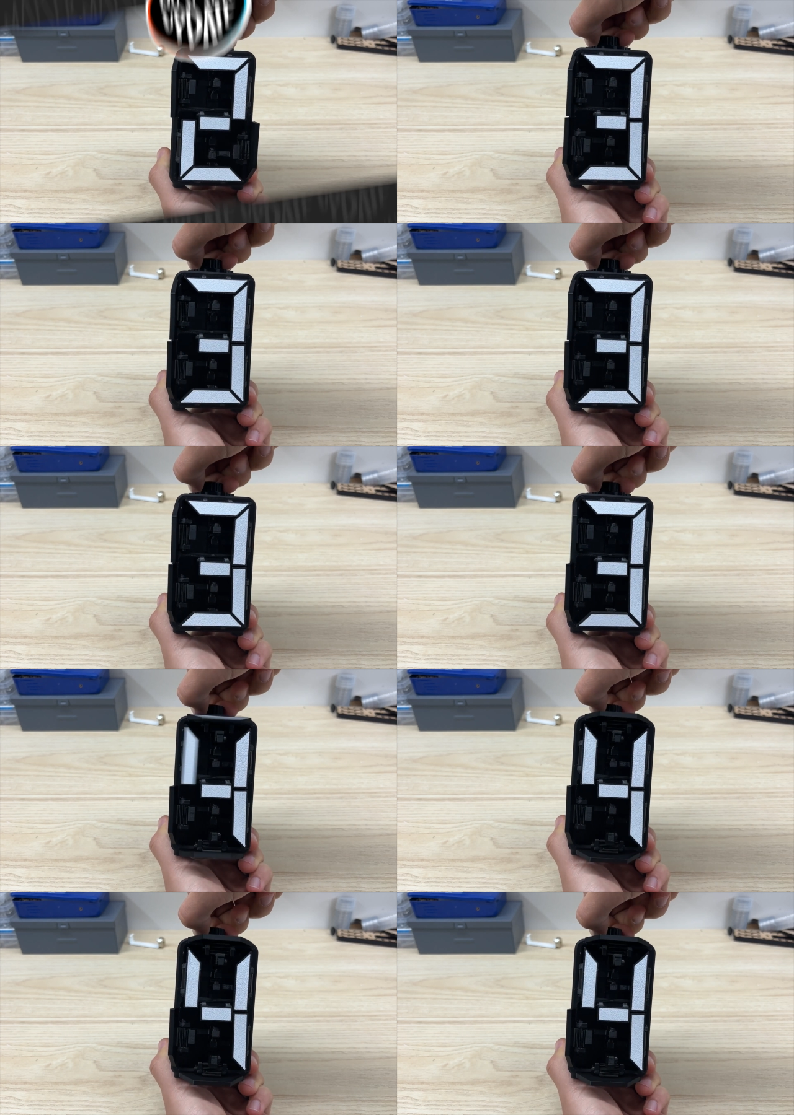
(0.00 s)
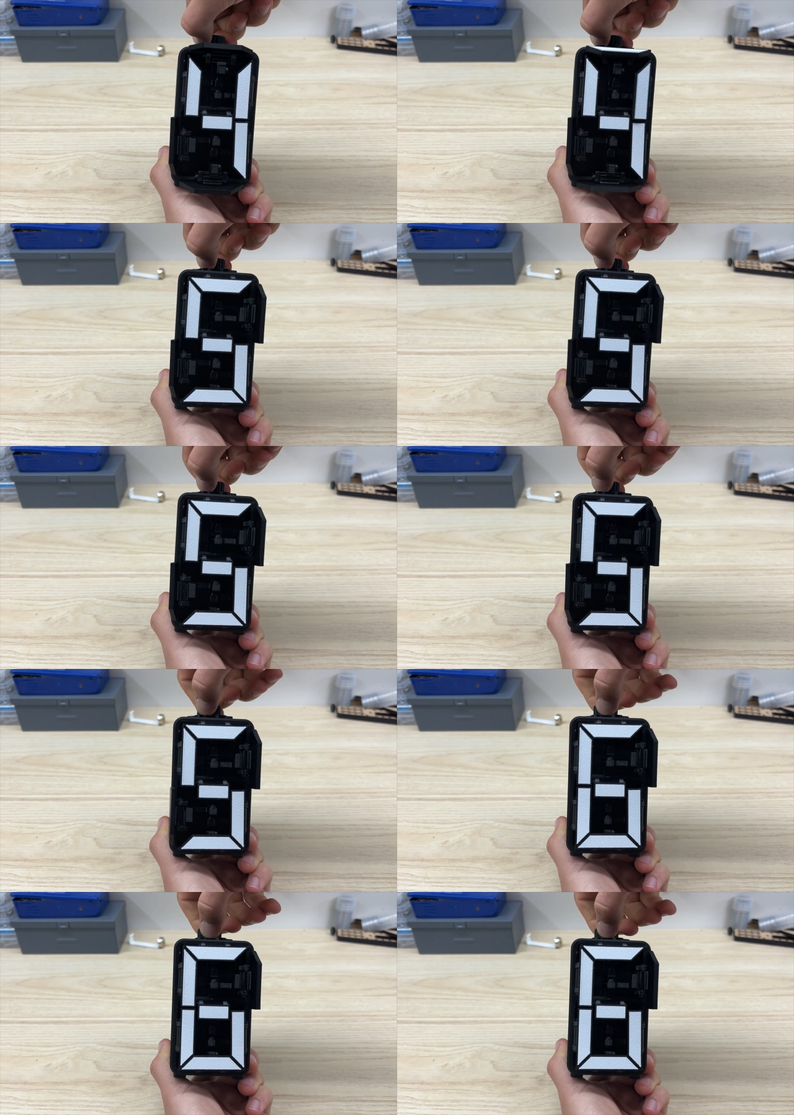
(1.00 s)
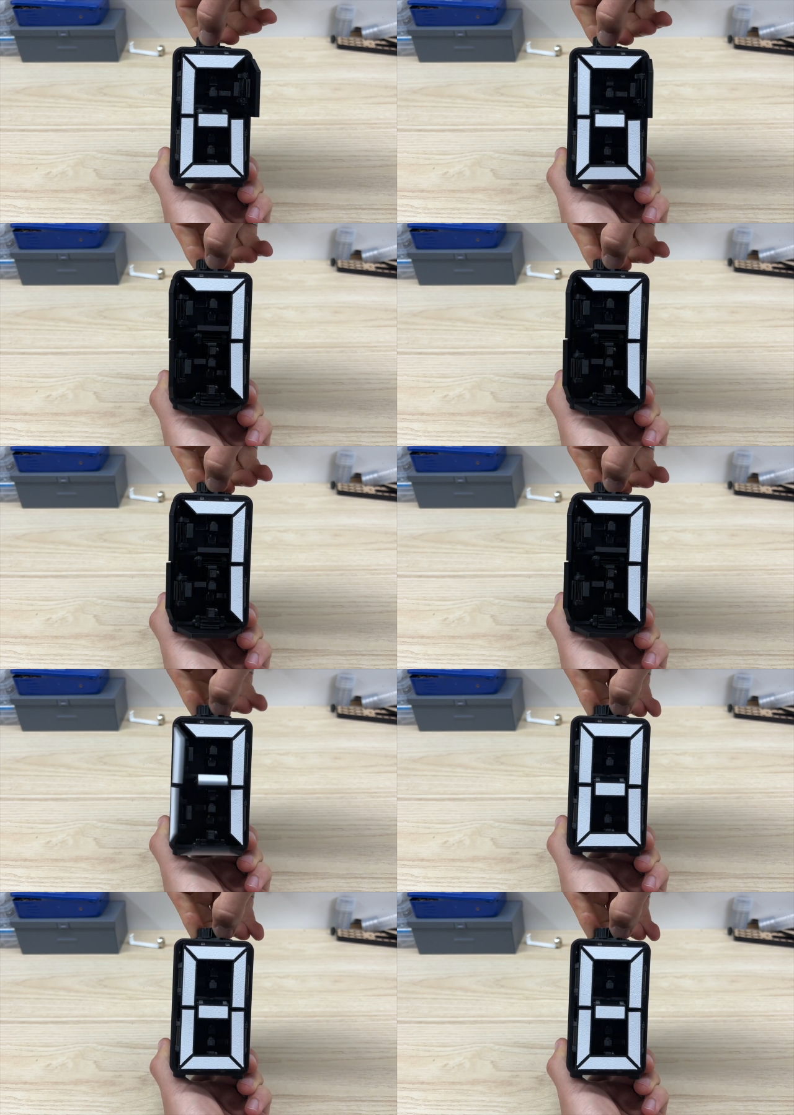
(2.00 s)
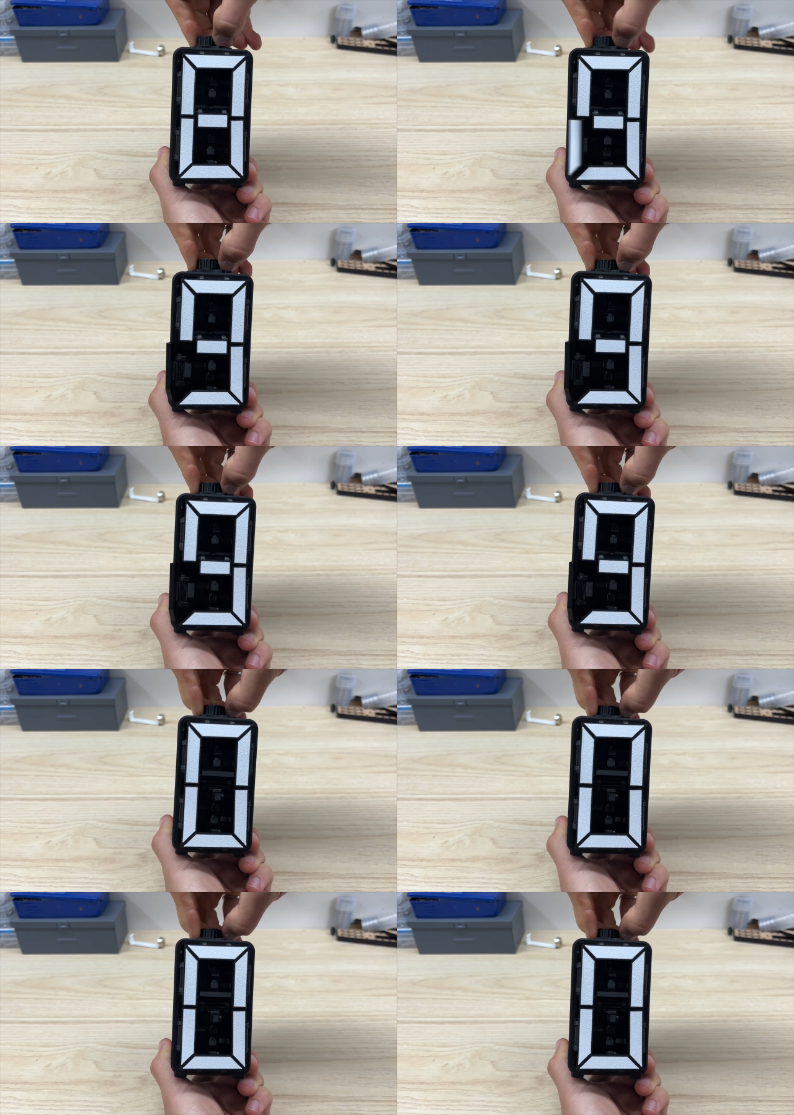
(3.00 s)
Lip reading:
No face is visible, so there are no lips to read.